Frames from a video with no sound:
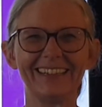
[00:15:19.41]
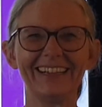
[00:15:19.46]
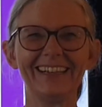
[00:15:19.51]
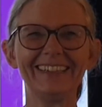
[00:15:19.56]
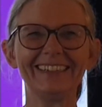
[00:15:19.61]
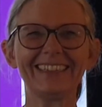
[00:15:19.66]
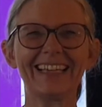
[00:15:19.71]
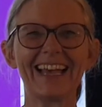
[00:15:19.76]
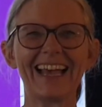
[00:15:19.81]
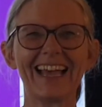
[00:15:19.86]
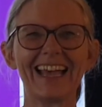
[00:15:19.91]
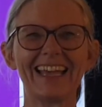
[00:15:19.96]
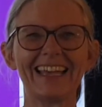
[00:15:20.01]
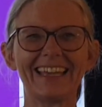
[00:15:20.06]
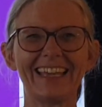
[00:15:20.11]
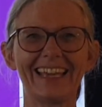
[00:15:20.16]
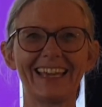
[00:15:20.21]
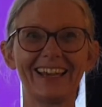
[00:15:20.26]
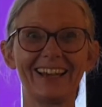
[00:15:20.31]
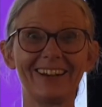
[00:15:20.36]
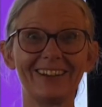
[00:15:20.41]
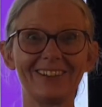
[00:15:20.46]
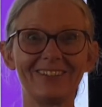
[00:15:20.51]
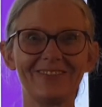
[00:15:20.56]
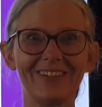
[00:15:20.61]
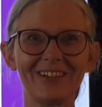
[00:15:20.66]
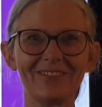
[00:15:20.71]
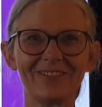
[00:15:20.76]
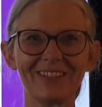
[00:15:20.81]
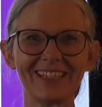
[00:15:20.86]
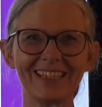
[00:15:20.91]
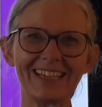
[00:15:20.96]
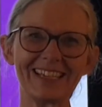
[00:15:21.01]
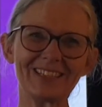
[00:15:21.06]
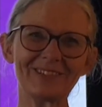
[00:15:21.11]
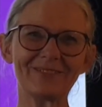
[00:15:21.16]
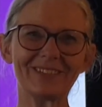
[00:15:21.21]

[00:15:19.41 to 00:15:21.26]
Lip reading: Okay, are you ready for the next